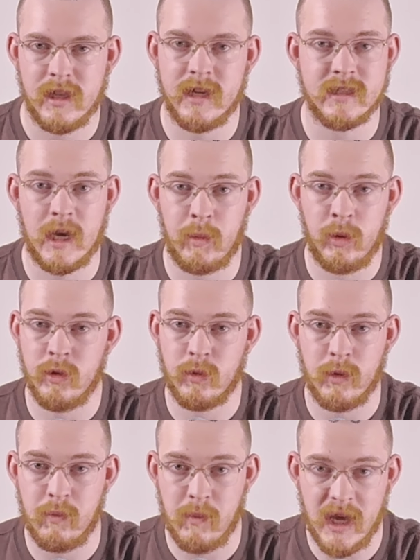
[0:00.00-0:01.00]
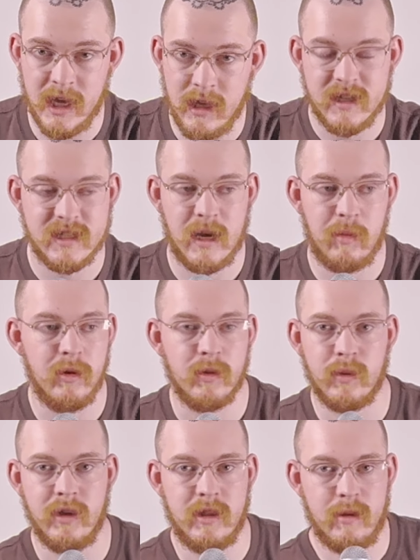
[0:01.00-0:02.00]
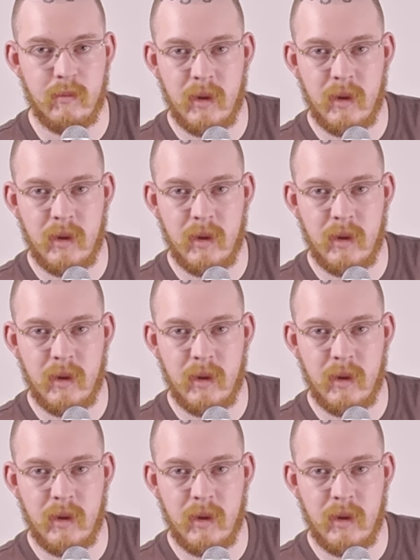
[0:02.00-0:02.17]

That's happened with me. That's happened with